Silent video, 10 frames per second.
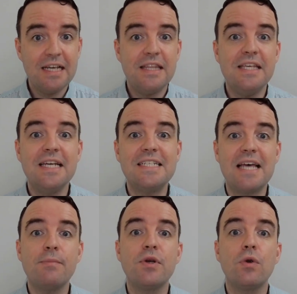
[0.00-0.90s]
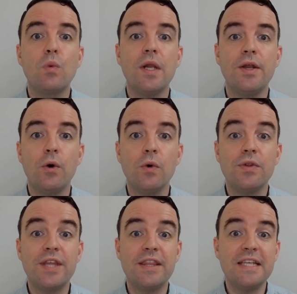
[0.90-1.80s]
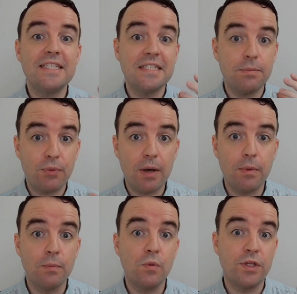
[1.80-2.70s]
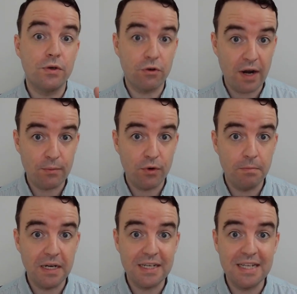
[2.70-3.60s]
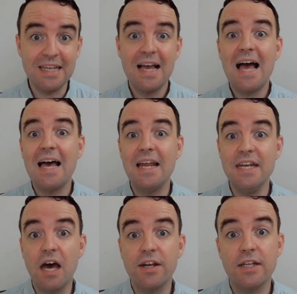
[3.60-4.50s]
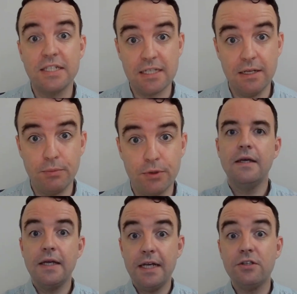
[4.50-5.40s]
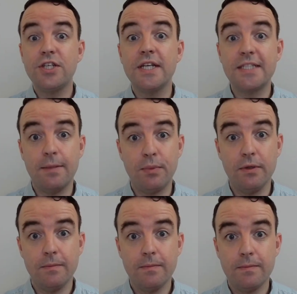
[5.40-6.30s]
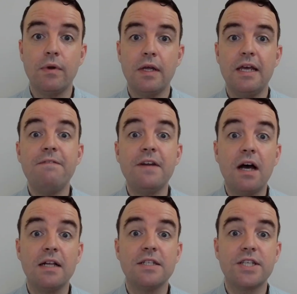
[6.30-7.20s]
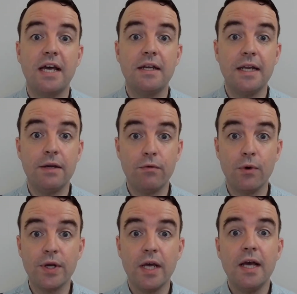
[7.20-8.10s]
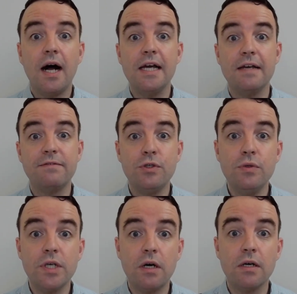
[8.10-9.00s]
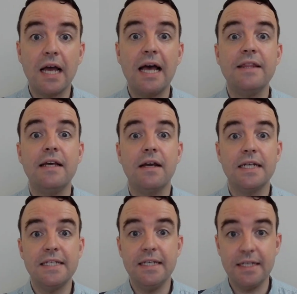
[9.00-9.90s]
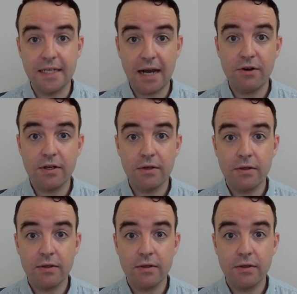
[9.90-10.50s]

the examiner will know that this is a problem with your grammar ability and not a slip. Here's an example. If an IELTS candidate wrote, "I have 2 dogs and they like to eat carrot,"